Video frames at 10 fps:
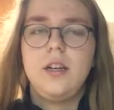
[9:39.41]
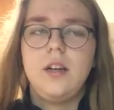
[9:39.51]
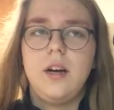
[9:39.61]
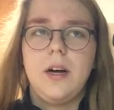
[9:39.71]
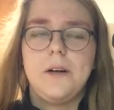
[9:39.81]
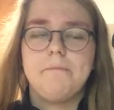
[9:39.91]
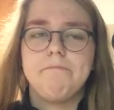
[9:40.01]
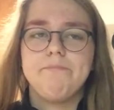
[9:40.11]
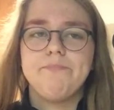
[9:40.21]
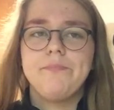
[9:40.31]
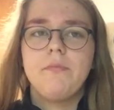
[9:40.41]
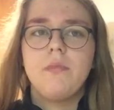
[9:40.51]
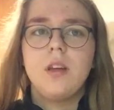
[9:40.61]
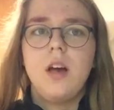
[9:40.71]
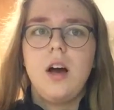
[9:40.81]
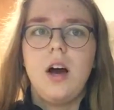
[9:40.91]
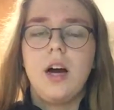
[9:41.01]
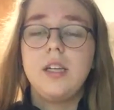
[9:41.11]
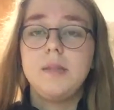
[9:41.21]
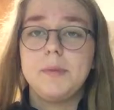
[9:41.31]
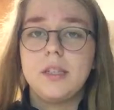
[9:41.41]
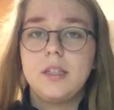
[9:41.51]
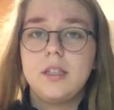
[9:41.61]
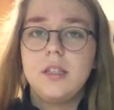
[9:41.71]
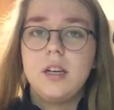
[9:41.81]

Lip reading: a husband